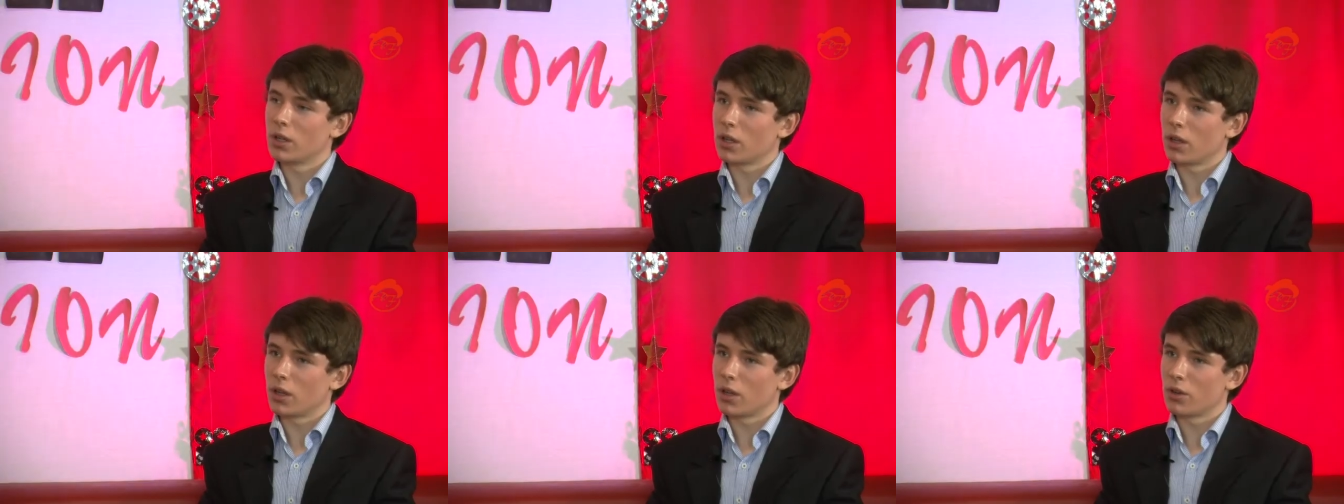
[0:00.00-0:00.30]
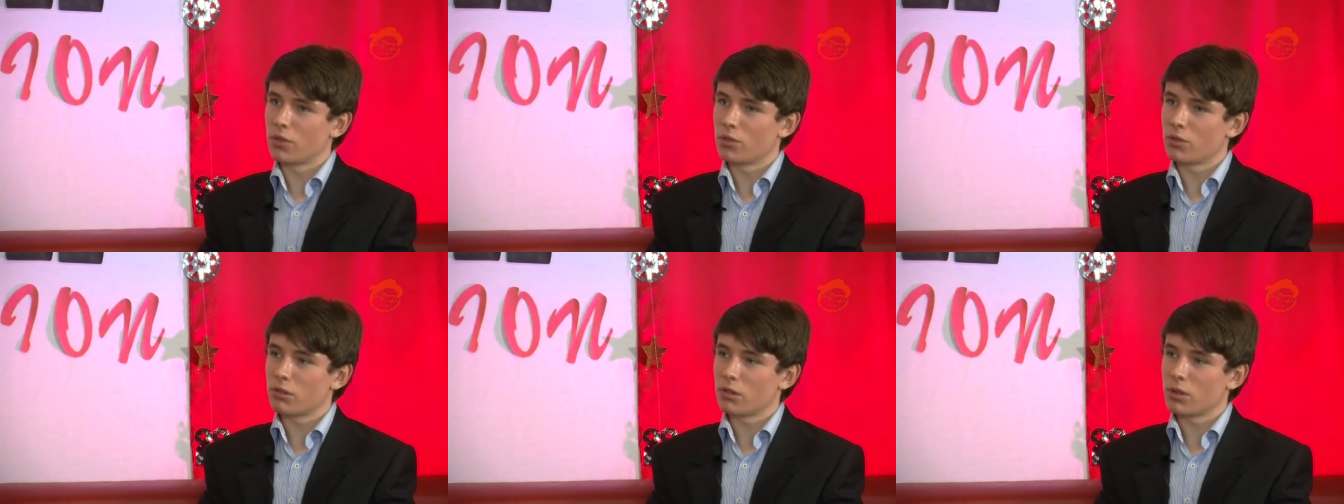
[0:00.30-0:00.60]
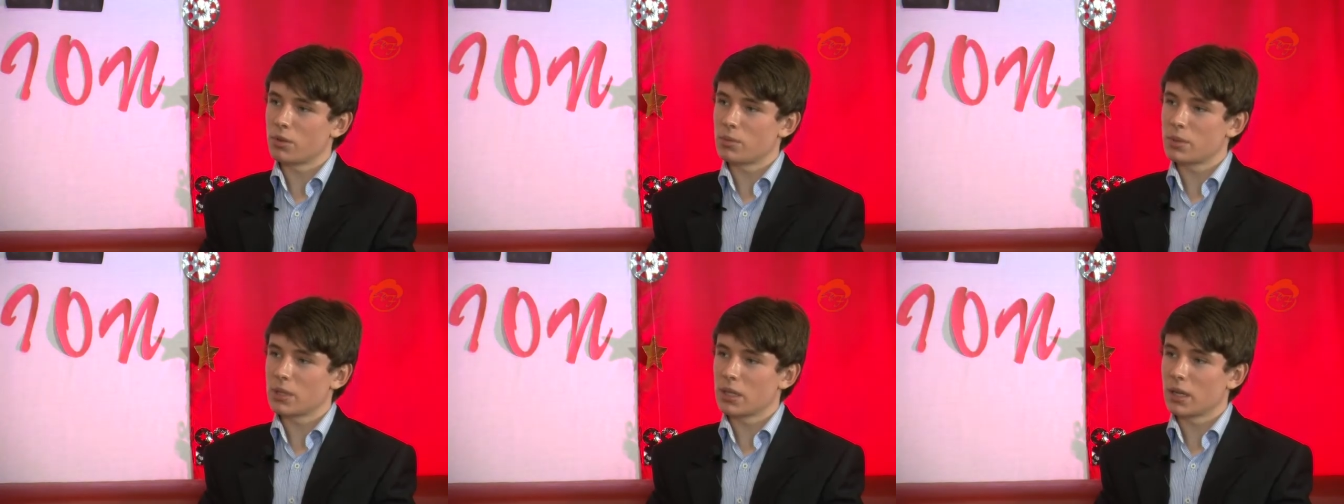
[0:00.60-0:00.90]
in a lot of
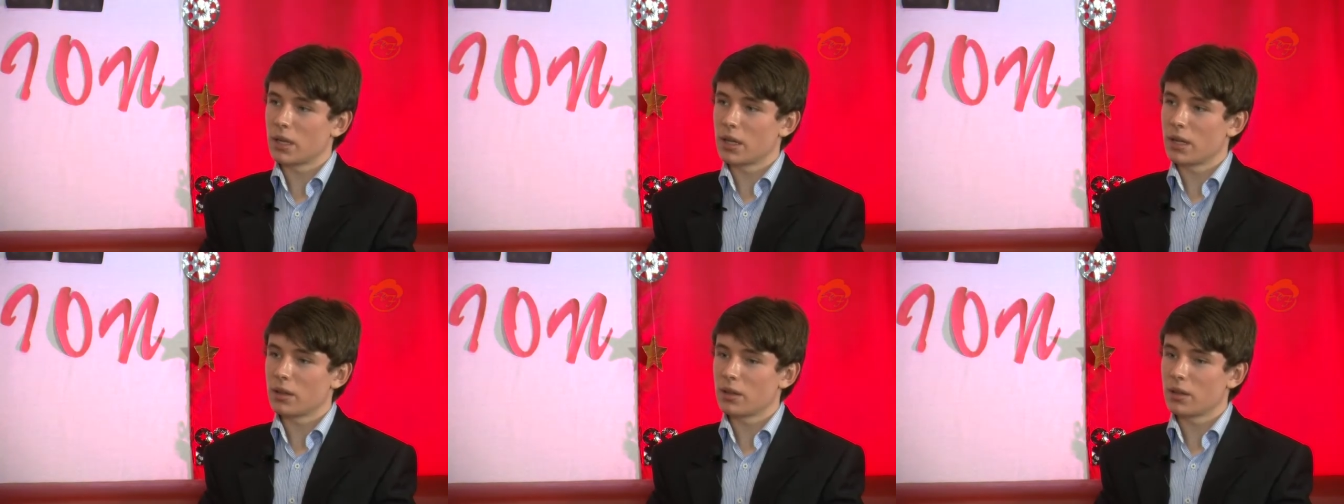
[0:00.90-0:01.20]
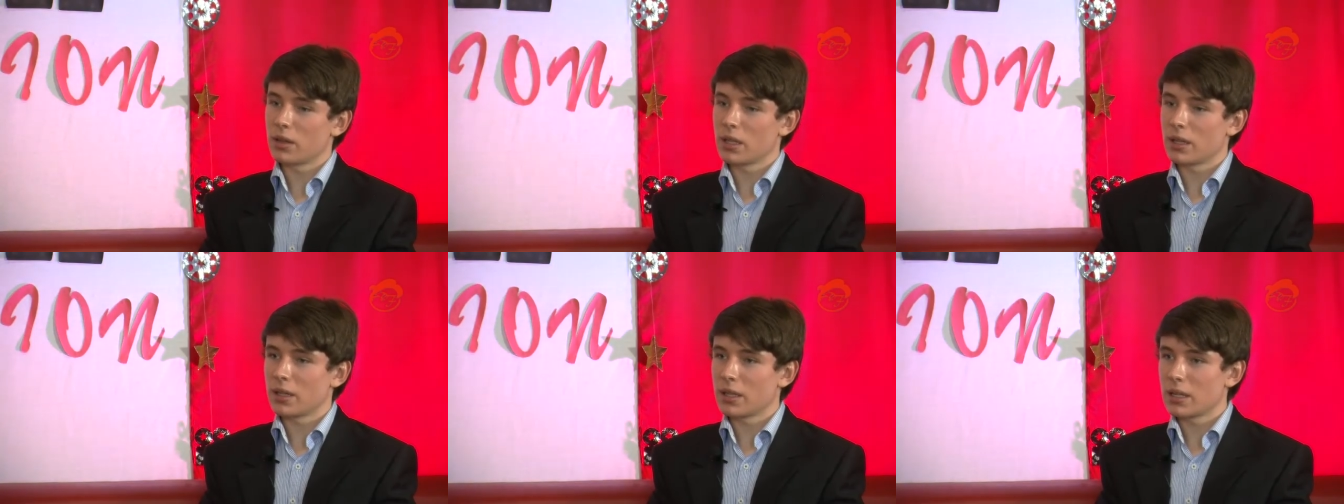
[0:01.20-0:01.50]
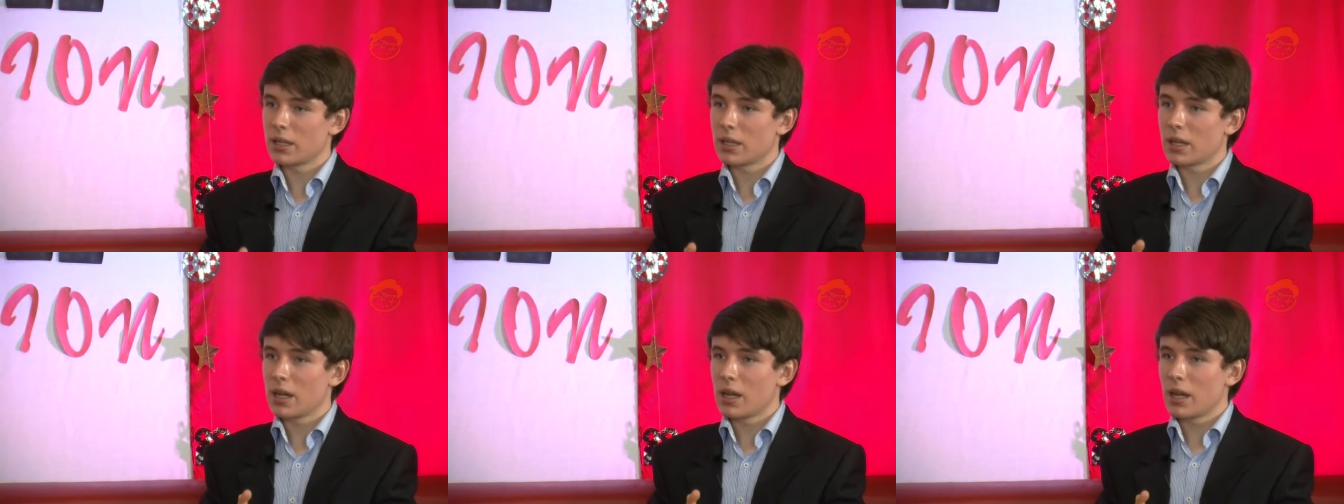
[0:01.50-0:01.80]
groups, and I think
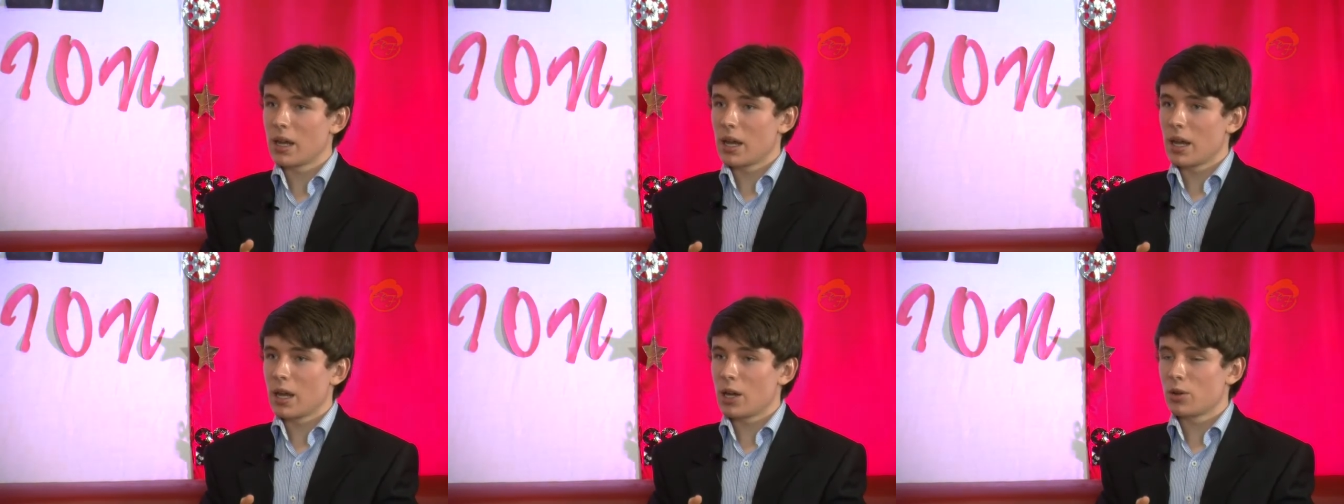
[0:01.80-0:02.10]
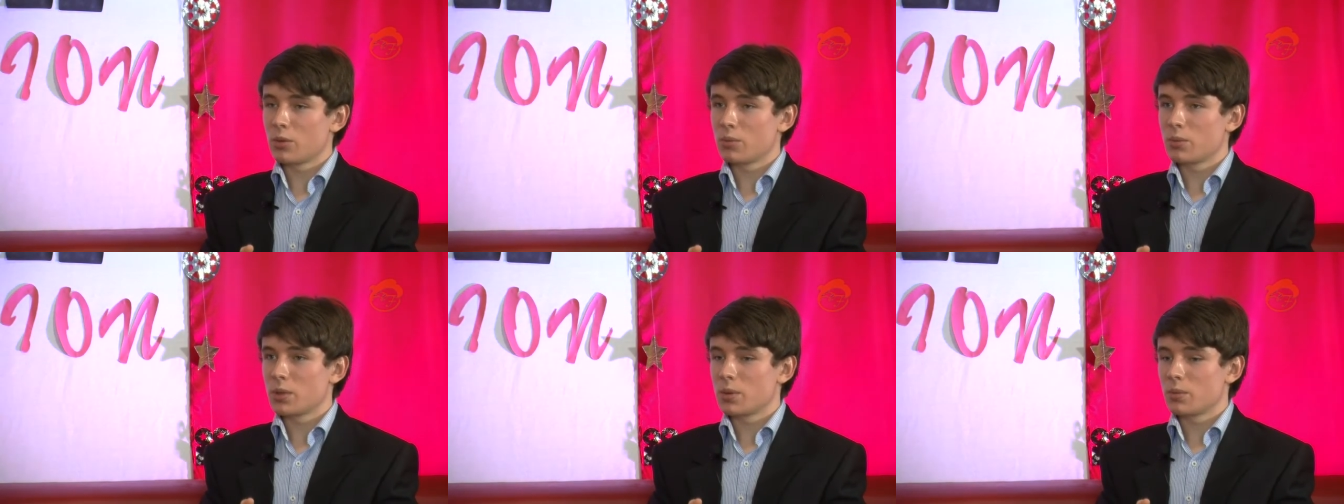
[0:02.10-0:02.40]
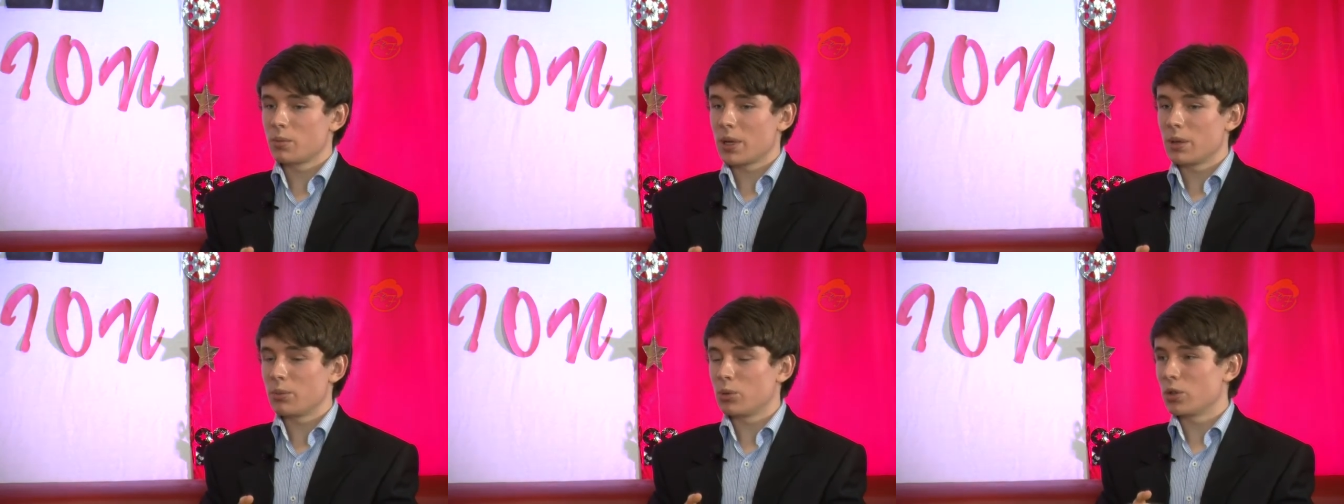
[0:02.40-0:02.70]
that it
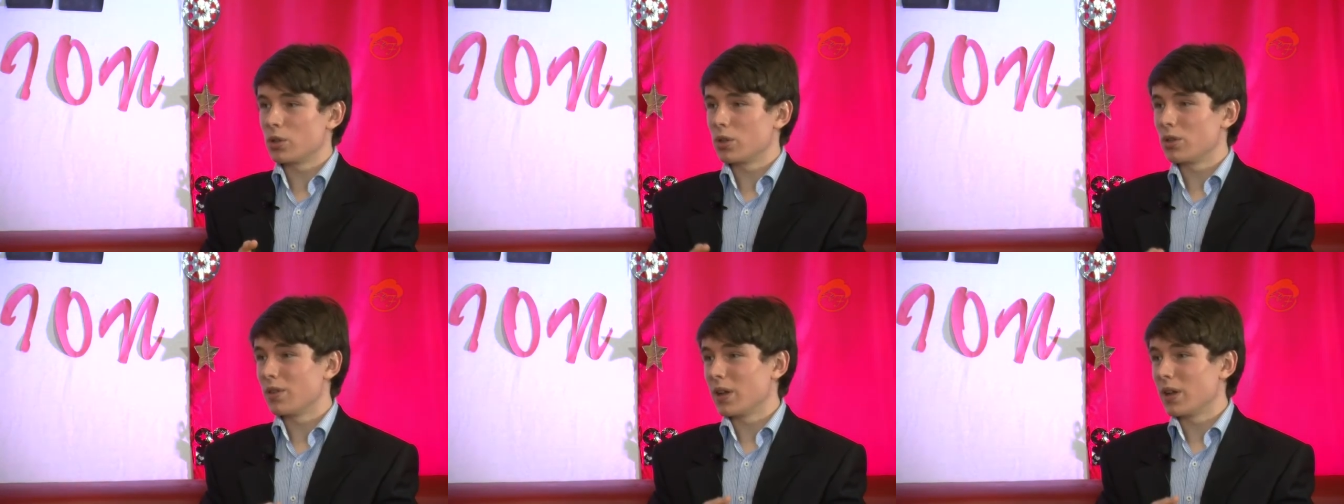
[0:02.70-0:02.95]
helps people to